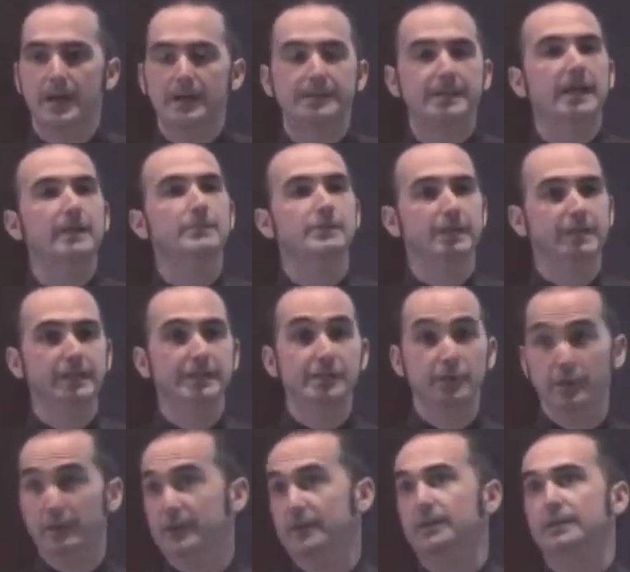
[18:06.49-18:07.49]
attempts in
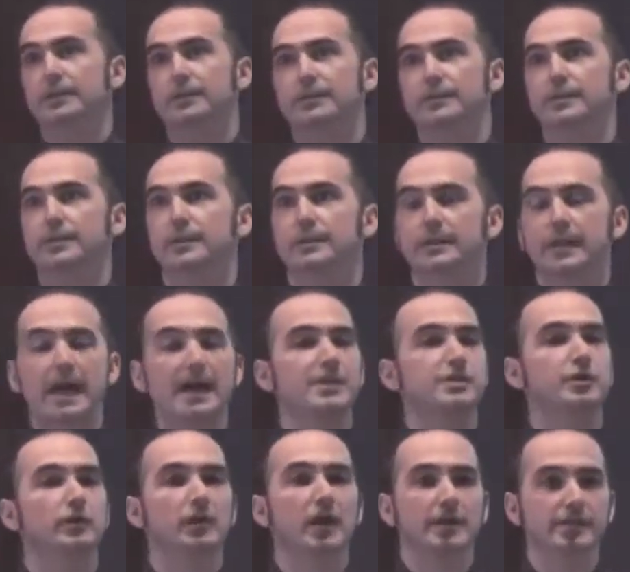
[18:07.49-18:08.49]
history, there's the
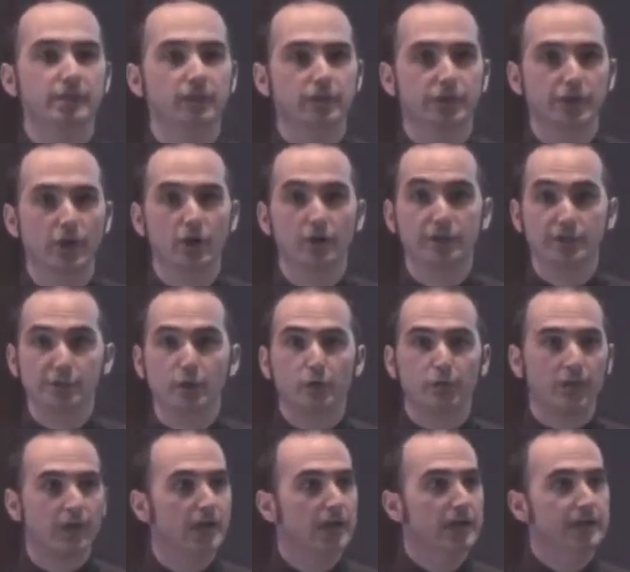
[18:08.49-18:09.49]
astrological chart, to
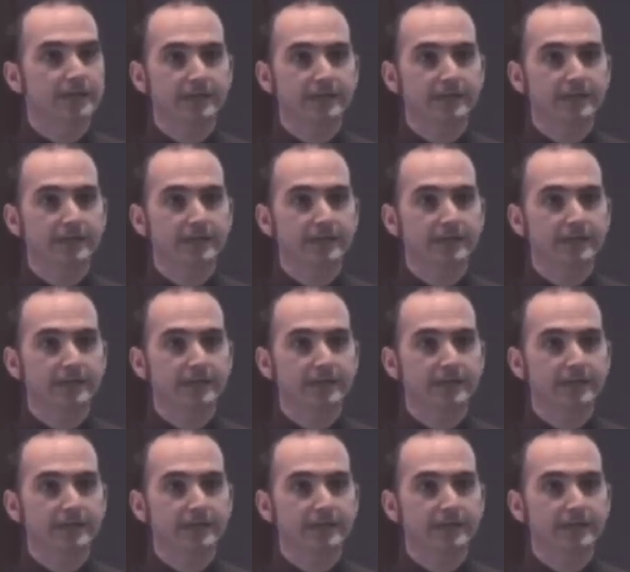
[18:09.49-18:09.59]
sort of